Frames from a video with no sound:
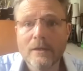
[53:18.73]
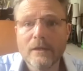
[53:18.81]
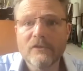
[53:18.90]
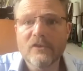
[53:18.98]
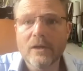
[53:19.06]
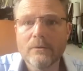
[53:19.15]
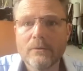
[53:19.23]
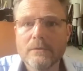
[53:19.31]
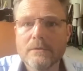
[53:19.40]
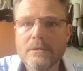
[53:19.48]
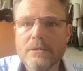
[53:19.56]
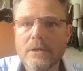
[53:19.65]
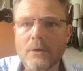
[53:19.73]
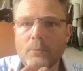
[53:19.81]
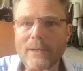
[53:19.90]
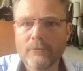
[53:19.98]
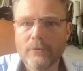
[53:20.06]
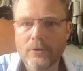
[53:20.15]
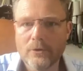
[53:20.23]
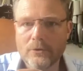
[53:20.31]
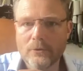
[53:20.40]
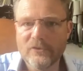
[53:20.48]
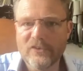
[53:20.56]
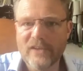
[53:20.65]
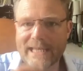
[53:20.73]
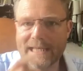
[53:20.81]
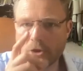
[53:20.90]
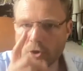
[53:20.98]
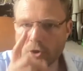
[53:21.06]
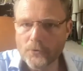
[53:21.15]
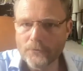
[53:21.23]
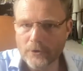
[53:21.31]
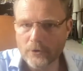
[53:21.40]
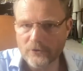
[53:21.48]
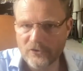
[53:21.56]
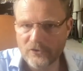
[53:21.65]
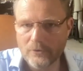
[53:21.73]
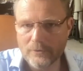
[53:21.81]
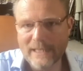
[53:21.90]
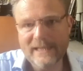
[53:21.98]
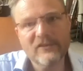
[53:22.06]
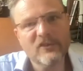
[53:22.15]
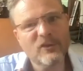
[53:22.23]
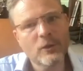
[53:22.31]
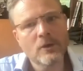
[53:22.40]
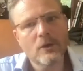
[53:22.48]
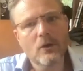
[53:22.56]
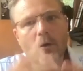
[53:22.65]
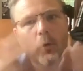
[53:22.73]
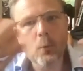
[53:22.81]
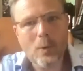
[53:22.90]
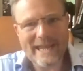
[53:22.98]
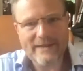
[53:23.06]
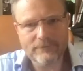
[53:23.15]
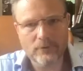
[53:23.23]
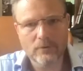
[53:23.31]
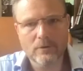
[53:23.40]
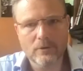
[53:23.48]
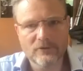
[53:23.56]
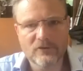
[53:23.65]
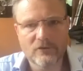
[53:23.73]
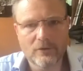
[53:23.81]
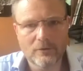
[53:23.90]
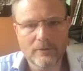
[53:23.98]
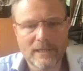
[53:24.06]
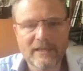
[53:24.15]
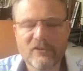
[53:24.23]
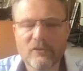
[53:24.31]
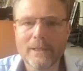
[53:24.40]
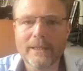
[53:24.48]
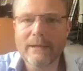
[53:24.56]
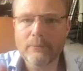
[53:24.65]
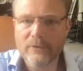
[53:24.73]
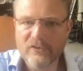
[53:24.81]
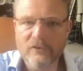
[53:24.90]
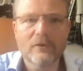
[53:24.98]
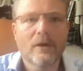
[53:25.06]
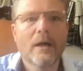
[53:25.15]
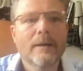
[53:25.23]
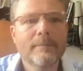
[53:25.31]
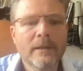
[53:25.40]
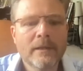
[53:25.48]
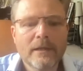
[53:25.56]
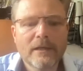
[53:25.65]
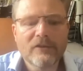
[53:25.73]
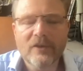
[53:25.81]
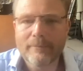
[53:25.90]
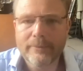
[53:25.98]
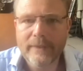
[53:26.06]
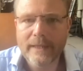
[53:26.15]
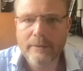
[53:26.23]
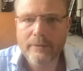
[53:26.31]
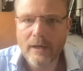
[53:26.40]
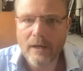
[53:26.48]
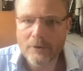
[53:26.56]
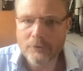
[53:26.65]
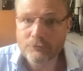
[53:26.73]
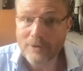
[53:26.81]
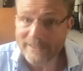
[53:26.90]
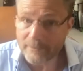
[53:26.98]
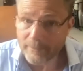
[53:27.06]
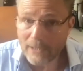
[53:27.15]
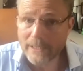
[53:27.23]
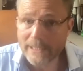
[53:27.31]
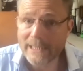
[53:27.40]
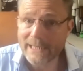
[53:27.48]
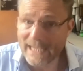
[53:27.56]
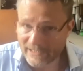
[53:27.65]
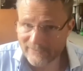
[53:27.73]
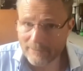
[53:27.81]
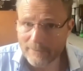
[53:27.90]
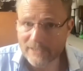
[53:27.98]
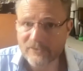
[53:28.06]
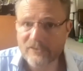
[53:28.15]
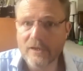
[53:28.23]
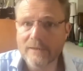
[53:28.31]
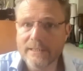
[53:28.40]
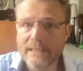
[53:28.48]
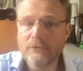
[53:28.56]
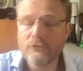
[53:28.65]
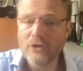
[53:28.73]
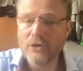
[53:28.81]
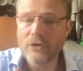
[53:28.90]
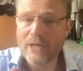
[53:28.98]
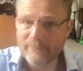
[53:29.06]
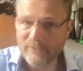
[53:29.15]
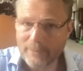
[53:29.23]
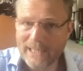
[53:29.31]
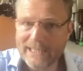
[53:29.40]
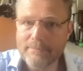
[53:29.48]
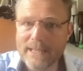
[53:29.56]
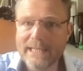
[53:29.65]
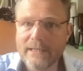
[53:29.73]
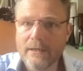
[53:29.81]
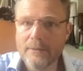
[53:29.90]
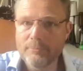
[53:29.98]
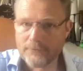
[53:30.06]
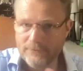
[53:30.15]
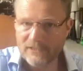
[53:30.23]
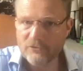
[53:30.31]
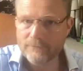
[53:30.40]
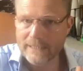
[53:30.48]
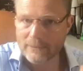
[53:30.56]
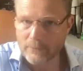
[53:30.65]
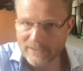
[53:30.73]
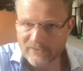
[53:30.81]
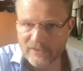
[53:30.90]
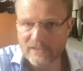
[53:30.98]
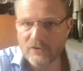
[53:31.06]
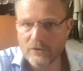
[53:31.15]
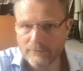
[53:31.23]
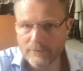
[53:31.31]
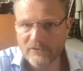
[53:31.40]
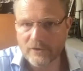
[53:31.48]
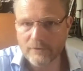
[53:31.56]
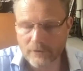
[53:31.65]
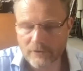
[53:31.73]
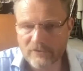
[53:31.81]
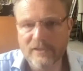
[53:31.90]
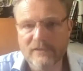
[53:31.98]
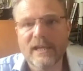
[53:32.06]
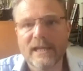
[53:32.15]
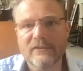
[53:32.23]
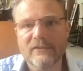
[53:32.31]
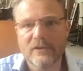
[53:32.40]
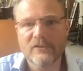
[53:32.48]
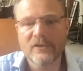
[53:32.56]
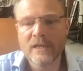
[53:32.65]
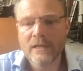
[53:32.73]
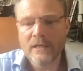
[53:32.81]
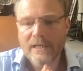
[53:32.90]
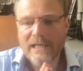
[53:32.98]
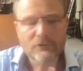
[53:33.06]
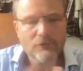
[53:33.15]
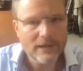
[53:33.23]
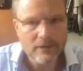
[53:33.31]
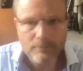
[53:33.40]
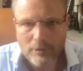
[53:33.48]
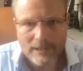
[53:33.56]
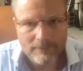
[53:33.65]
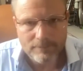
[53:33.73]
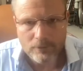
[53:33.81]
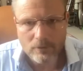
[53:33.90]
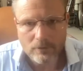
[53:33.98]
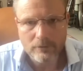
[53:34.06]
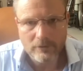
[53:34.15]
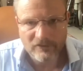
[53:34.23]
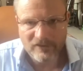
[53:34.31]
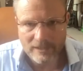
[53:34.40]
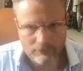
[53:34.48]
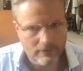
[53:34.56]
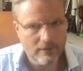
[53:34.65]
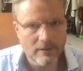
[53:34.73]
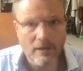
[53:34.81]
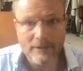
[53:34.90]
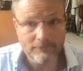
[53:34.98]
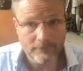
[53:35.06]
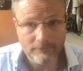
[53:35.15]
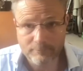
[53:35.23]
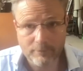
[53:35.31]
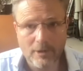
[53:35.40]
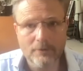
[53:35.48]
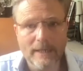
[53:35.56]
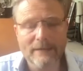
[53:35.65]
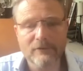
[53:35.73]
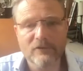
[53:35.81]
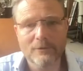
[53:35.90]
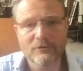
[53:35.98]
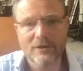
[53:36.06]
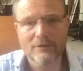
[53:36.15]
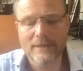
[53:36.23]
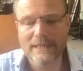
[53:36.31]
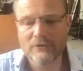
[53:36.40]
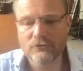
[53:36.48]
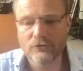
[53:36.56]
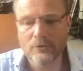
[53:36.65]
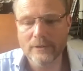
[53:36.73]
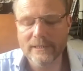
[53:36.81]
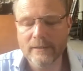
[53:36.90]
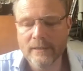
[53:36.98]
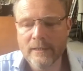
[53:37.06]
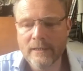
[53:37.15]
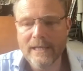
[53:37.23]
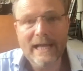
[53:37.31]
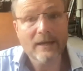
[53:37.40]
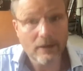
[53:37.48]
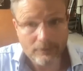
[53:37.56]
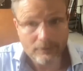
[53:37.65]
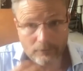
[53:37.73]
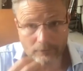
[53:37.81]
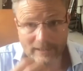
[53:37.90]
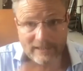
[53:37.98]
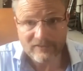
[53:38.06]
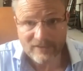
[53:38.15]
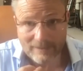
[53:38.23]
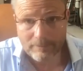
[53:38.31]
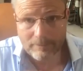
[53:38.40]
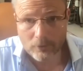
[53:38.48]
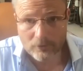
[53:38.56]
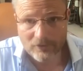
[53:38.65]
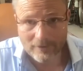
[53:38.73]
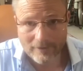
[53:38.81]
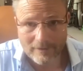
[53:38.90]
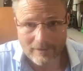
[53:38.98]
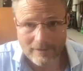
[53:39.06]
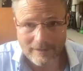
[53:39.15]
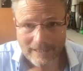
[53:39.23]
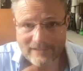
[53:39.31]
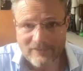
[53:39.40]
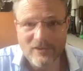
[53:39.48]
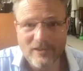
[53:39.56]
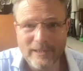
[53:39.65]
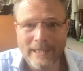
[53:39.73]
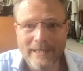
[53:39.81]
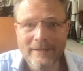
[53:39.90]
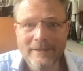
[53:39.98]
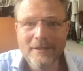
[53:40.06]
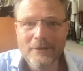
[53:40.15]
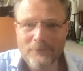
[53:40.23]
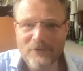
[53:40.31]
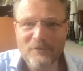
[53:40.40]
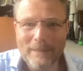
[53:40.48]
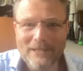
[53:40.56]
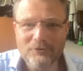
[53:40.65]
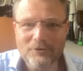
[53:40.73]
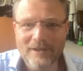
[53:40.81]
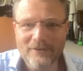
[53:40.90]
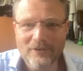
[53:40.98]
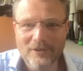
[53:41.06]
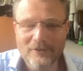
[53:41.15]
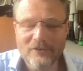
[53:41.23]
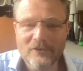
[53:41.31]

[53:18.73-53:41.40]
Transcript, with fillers: so, you know, whether or not you're saying you've got to do this or we've all got to do this, well, that was um, something that I'd read about in an academic study. James Pennebaker, professor of linguistics, University of Austin, Texas, he's written a brilliant book, The Secret Life of Pronouns, which I really enjoyed. And I thought there's an important lesson there for speechwriters